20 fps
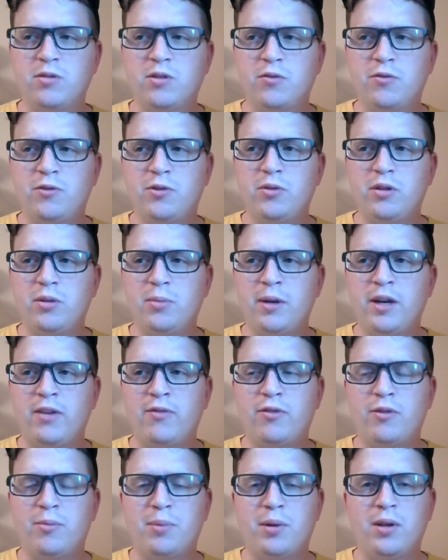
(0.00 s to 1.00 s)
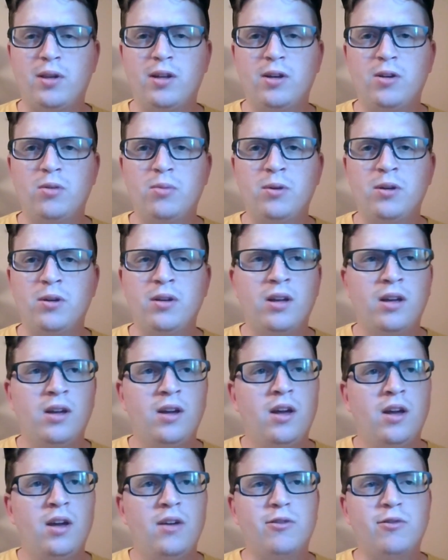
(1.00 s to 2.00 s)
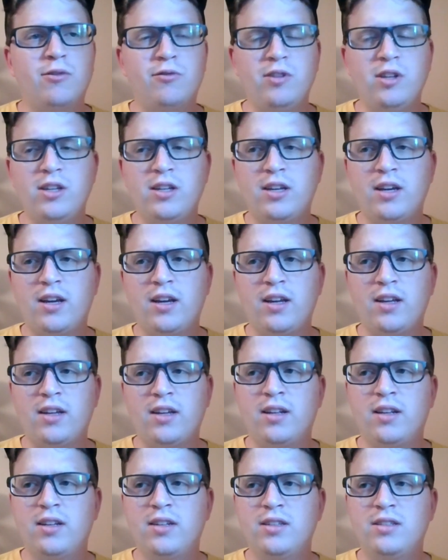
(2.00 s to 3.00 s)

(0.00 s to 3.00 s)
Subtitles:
So I feel really bad for Palou. But for VK